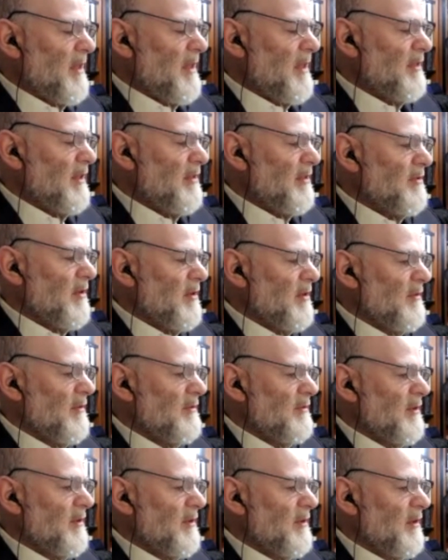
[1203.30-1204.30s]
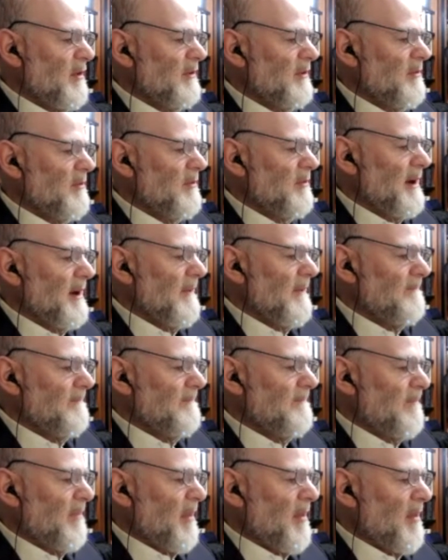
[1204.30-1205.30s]
things don't flow well.
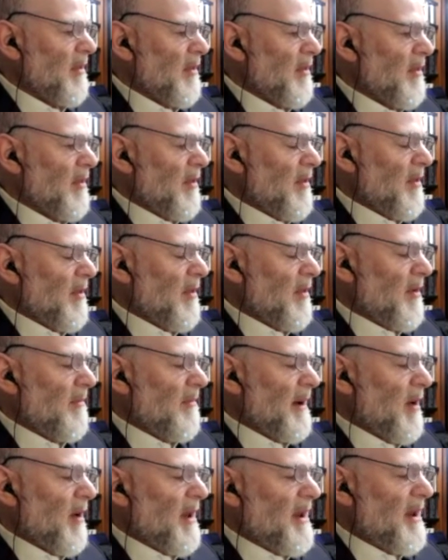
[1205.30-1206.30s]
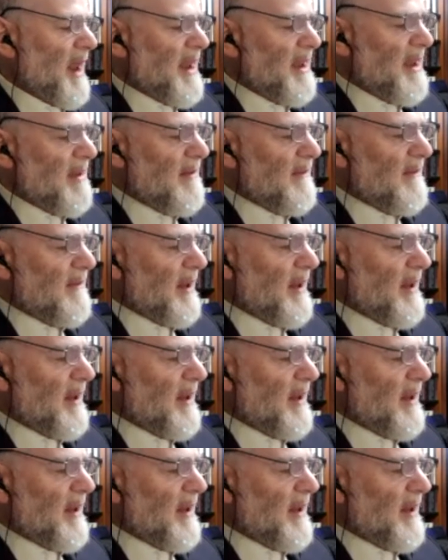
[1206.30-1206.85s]
In any event,